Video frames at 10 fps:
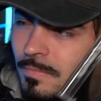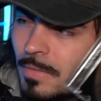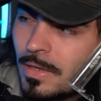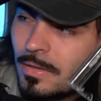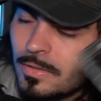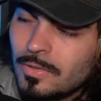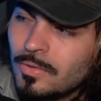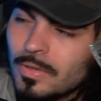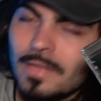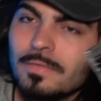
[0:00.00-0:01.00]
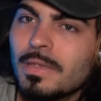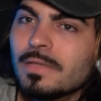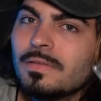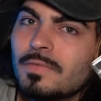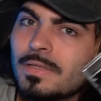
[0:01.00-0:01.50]
make
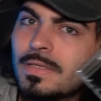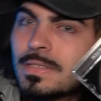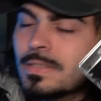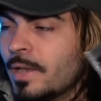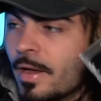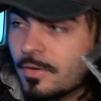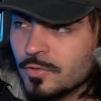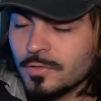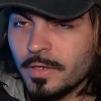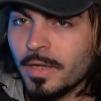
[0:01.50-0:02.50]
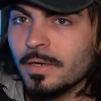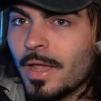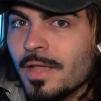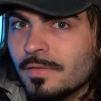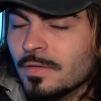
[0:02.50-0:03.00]
DVDs larger than
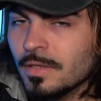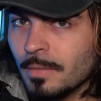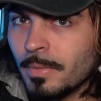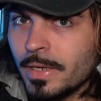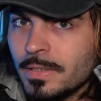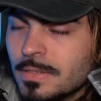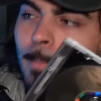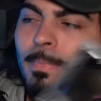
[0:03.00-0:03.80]
8 GB,